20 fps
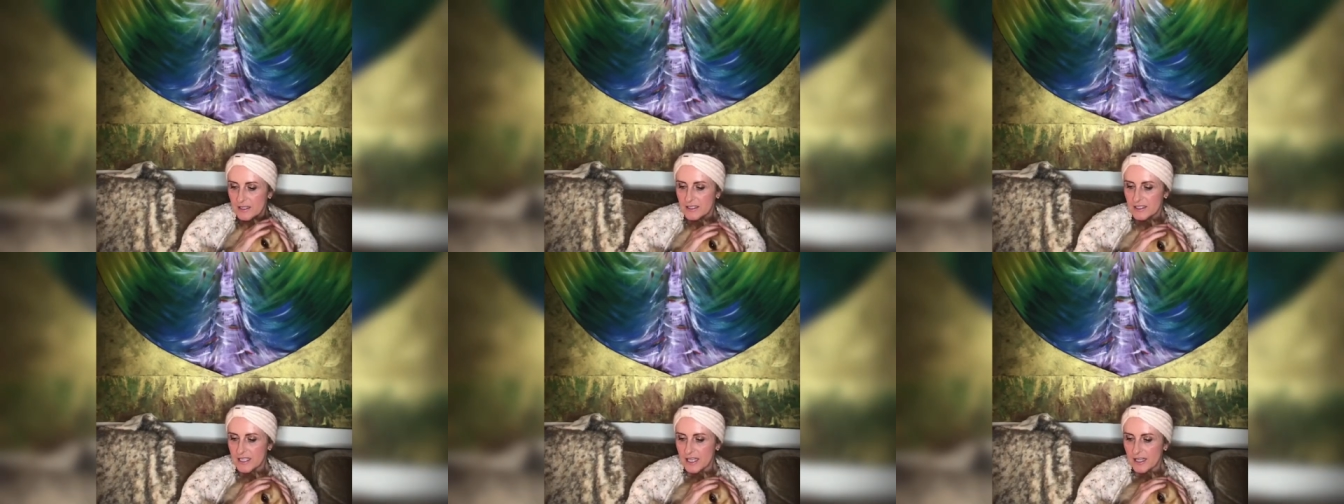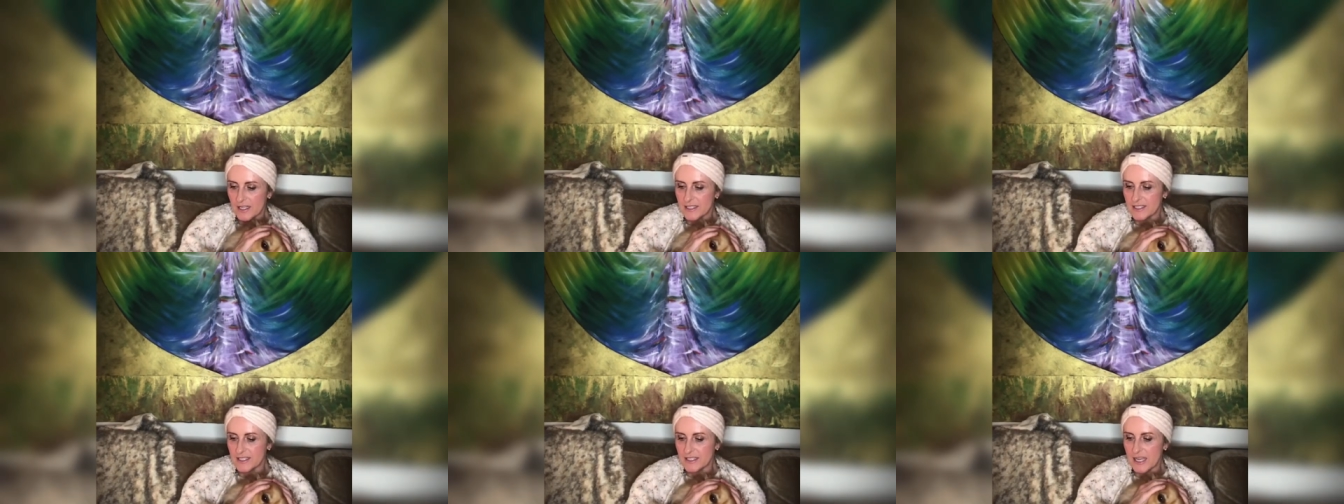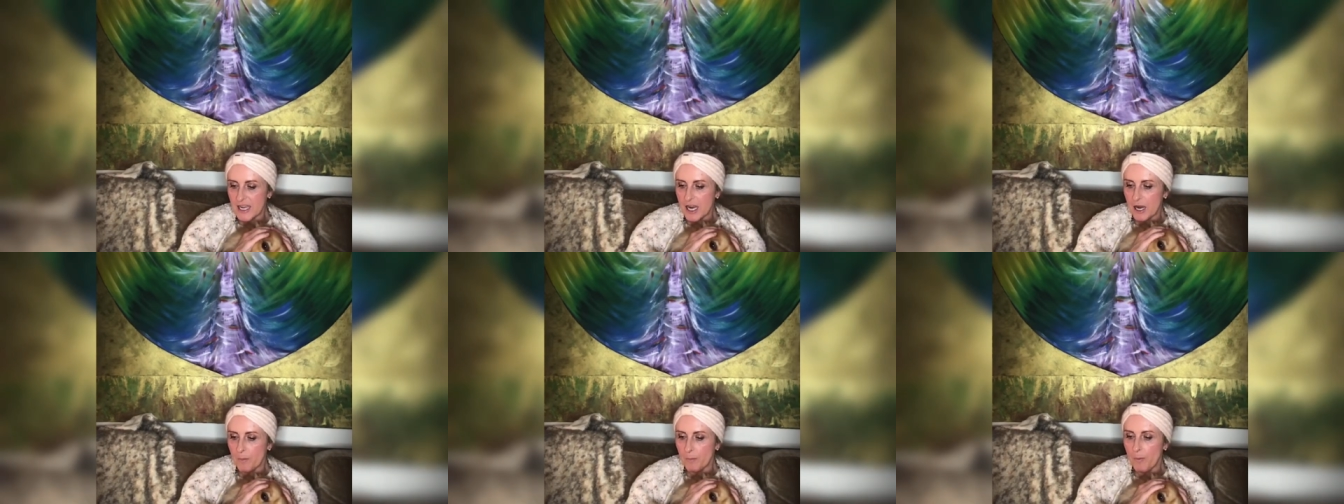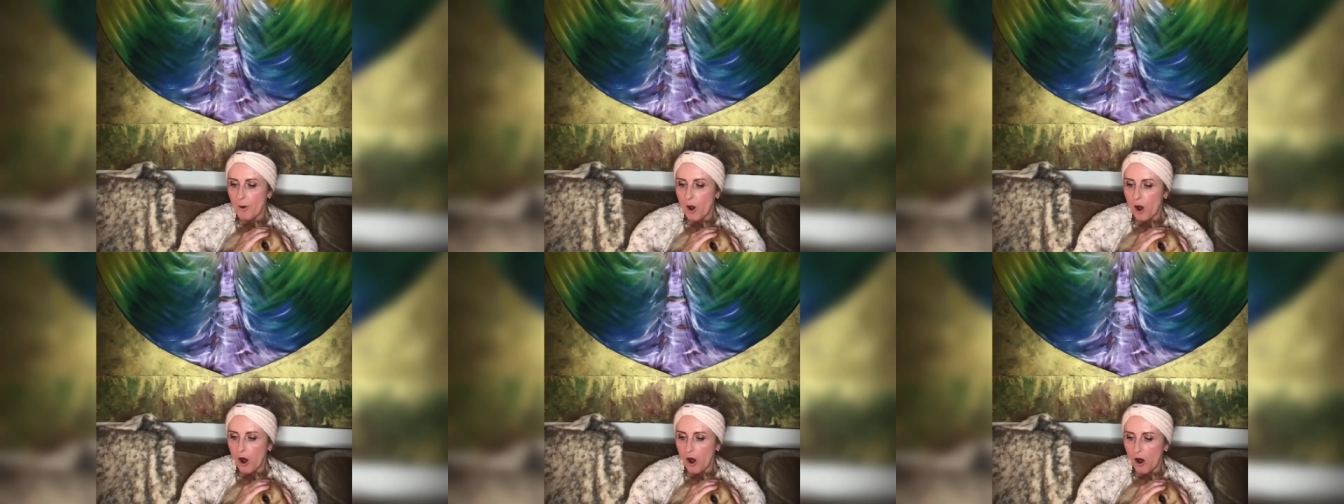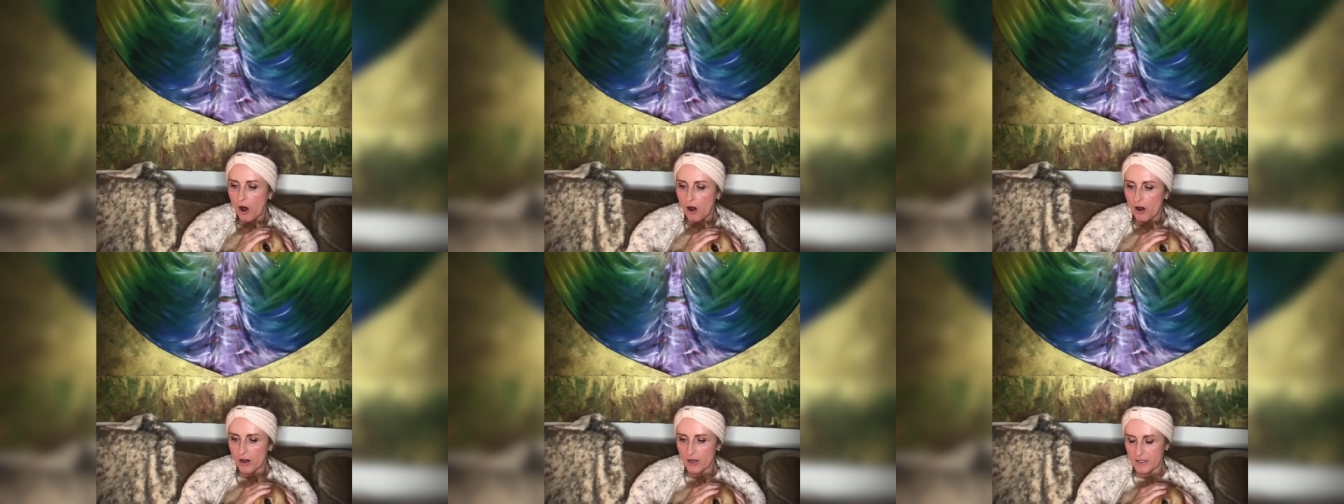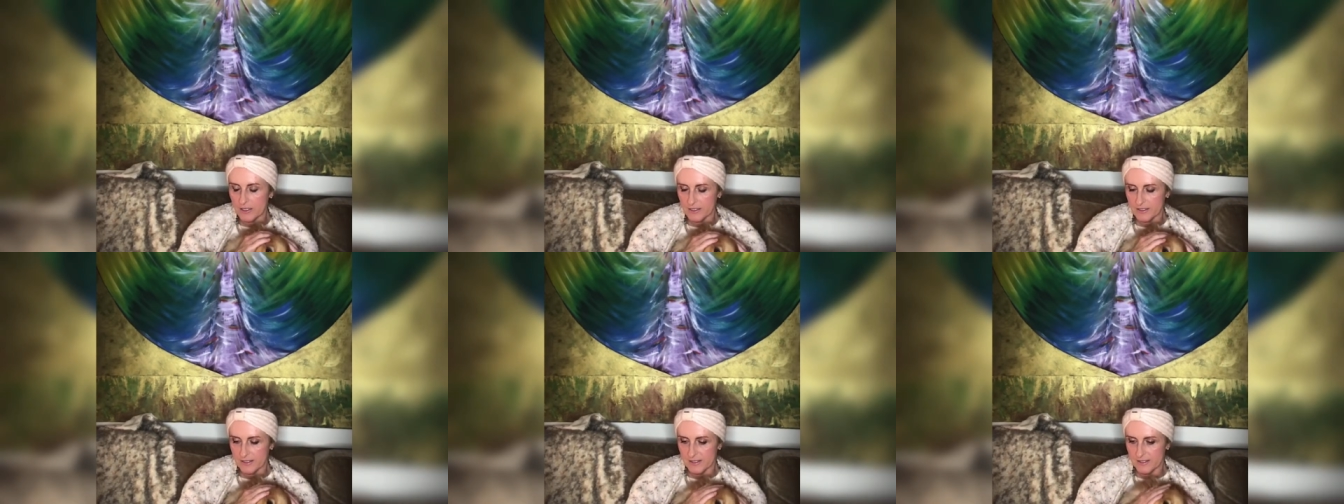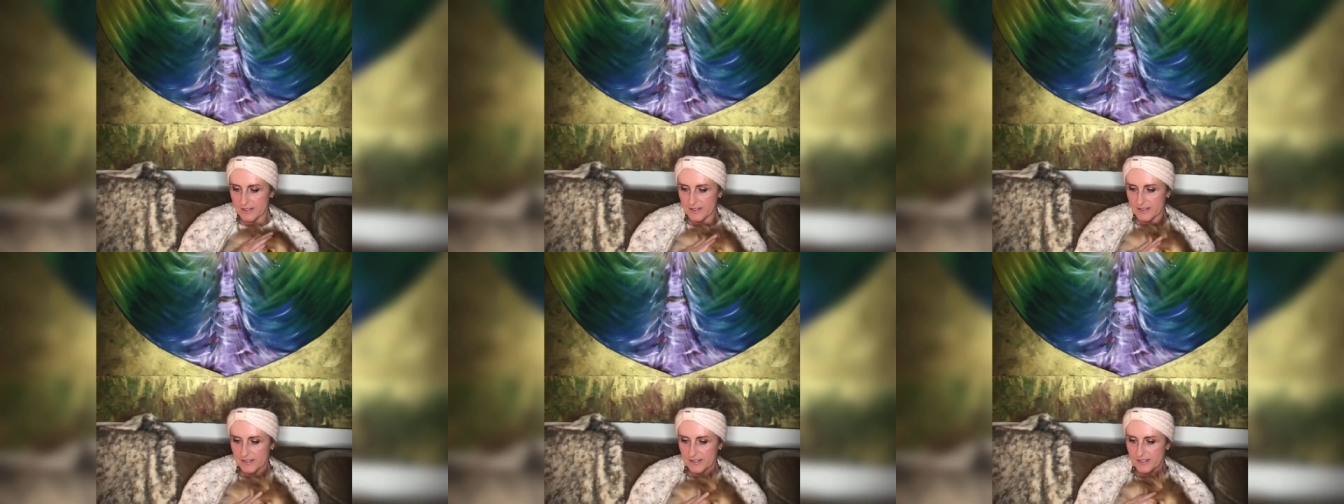Let's take
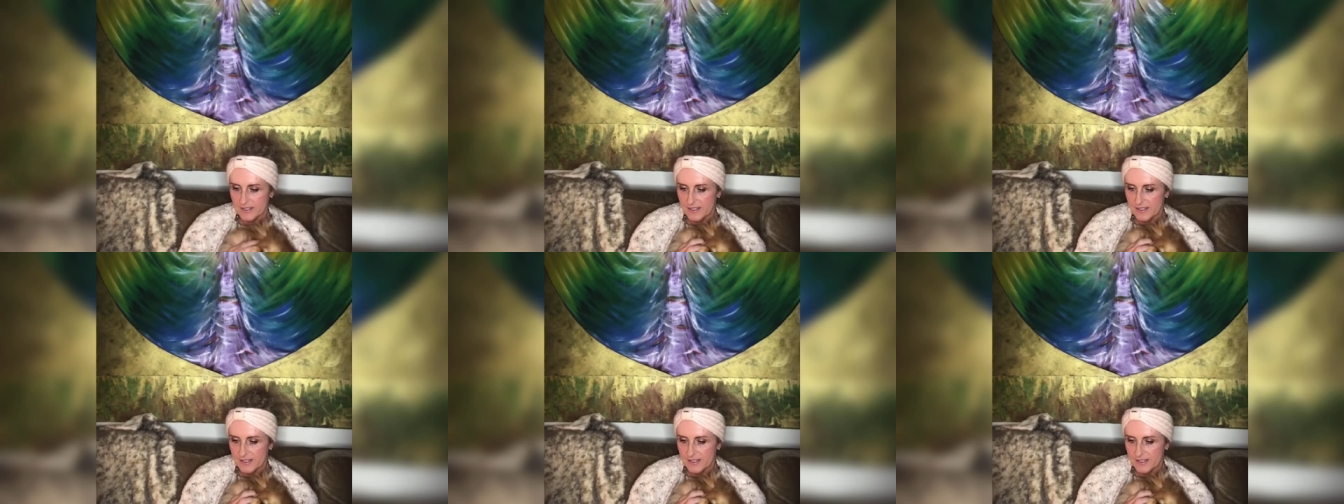pause